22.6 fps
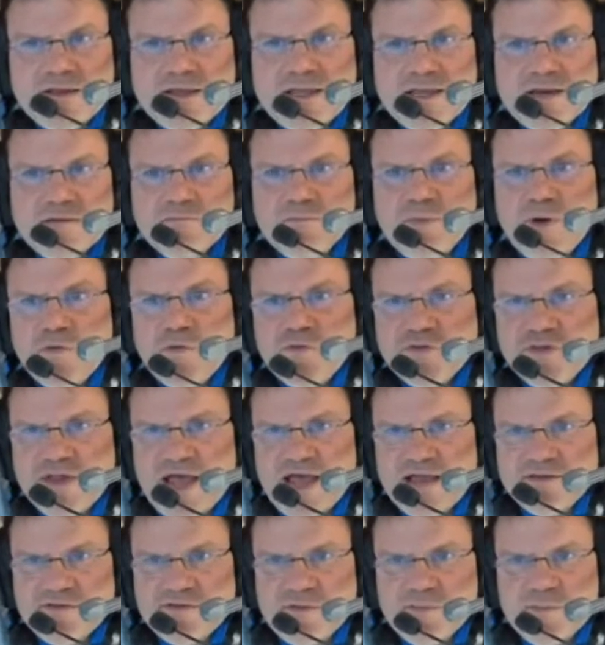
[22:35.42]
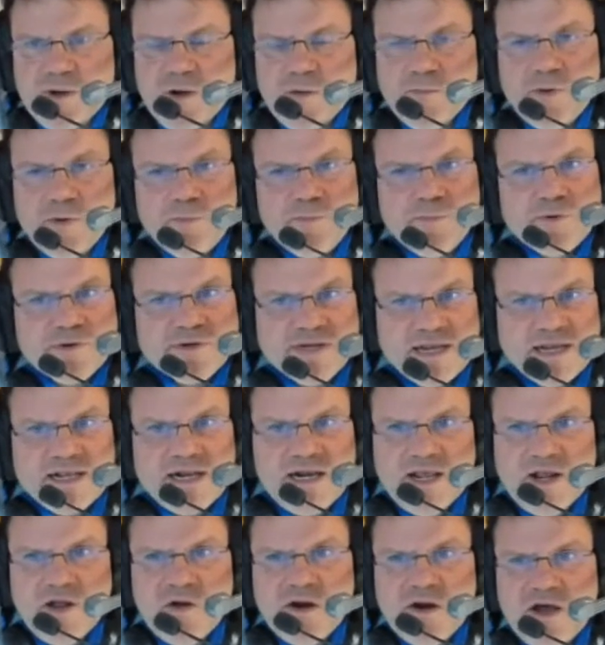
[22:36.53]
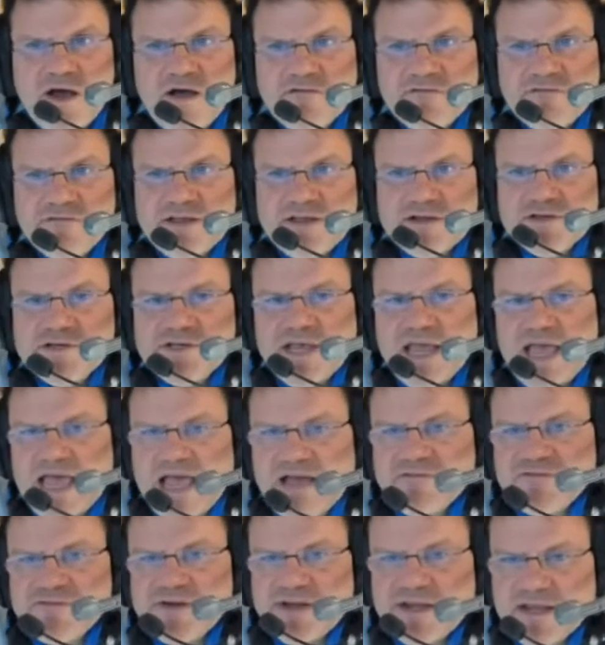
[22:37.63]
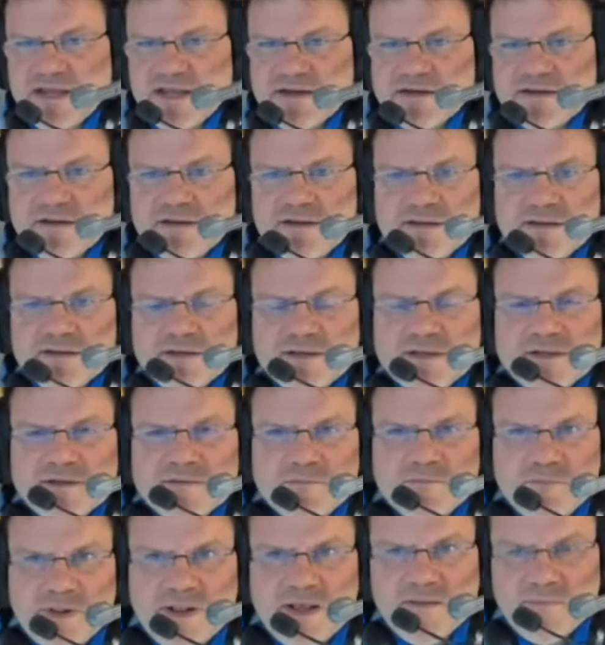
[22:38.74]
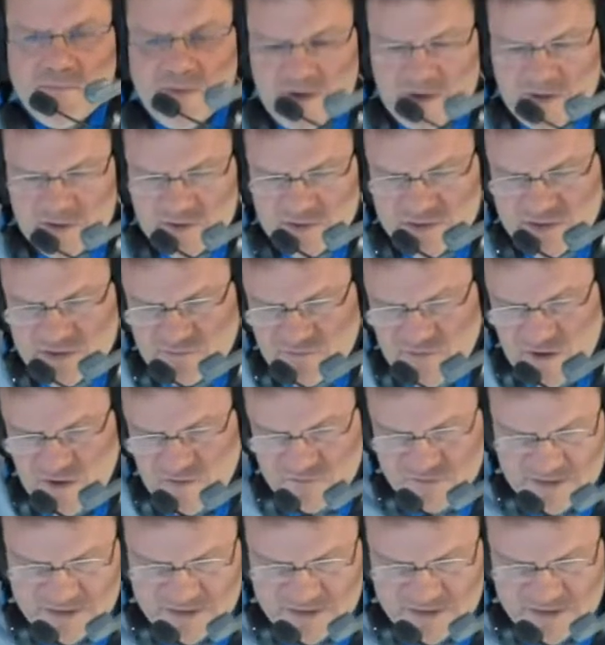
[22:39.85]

in both sides of the ball. But particularly on offense, you have to get playmakers involved.